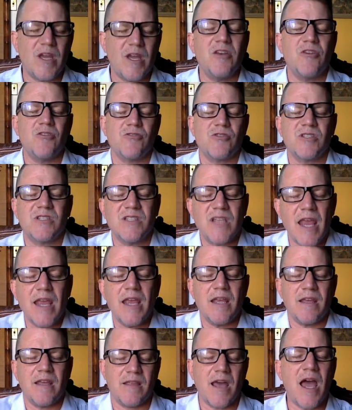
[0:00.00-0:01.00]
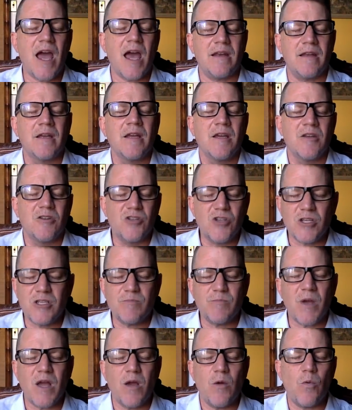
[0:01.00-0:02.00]
and you're saying that
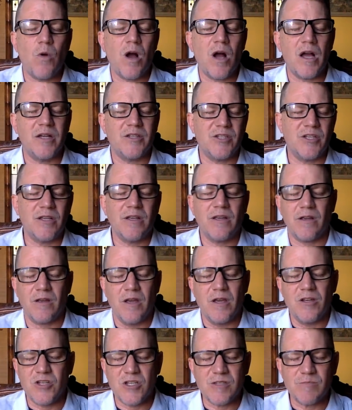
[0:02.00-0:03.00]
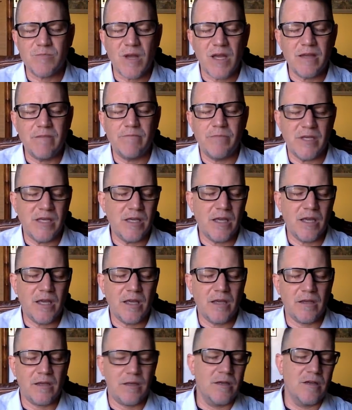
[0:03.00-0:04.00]
just by watching, just by
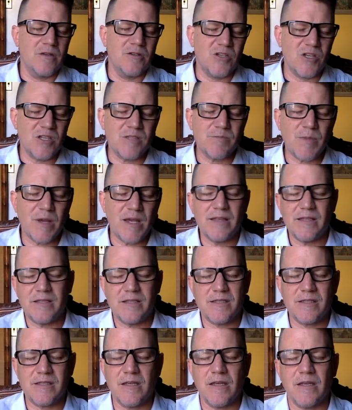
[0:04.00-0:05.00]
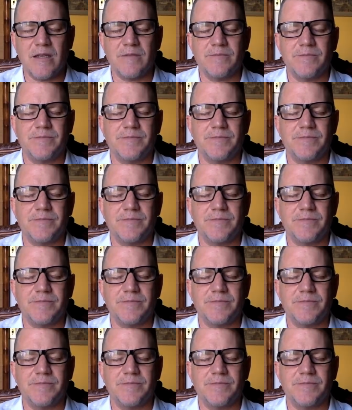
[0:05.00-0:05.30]
being, just by listening.